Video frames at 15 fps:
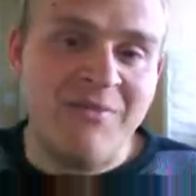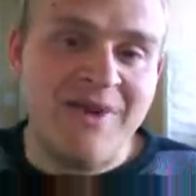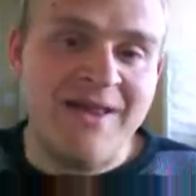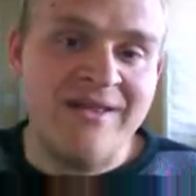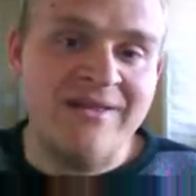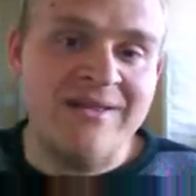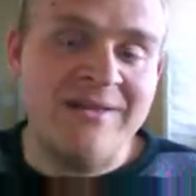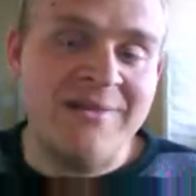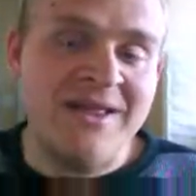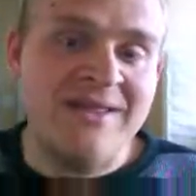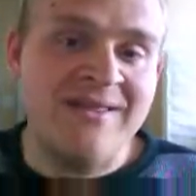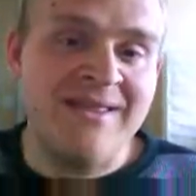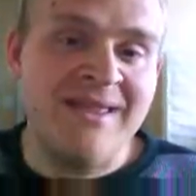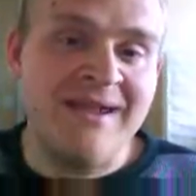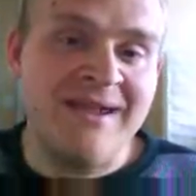But the main
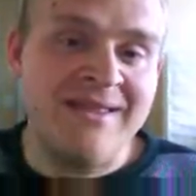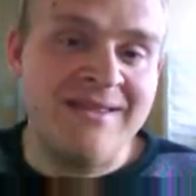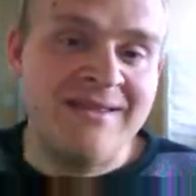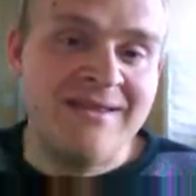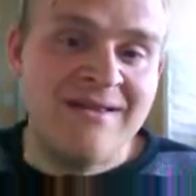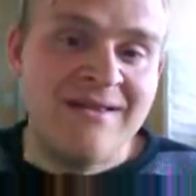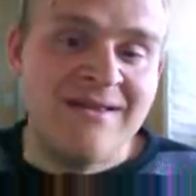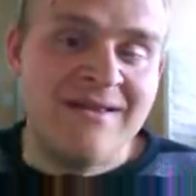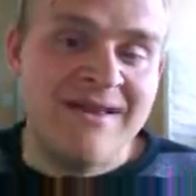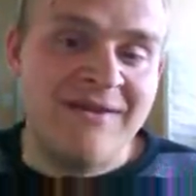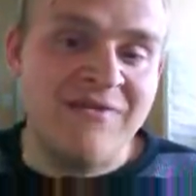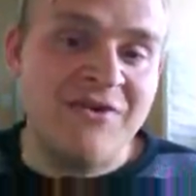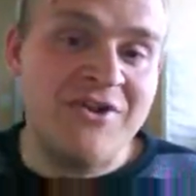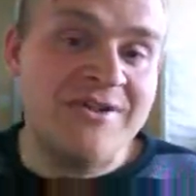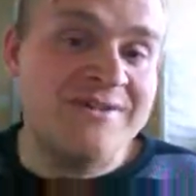thing I'd
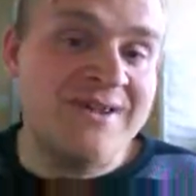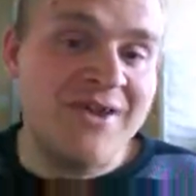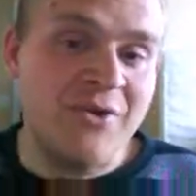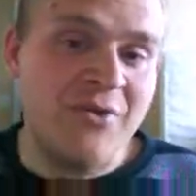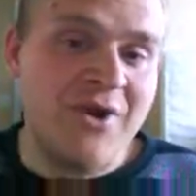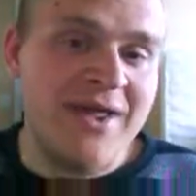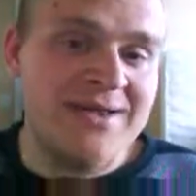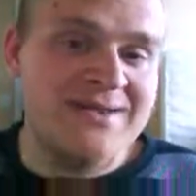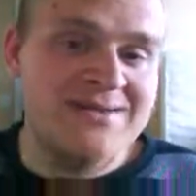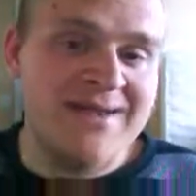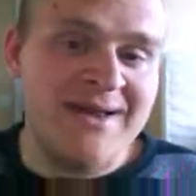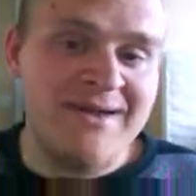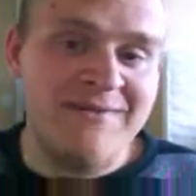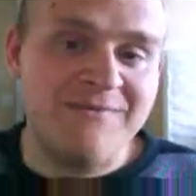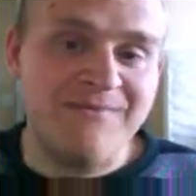like for you to take away is
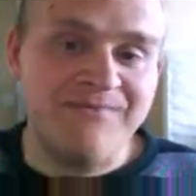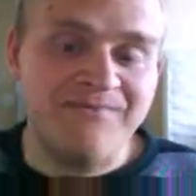that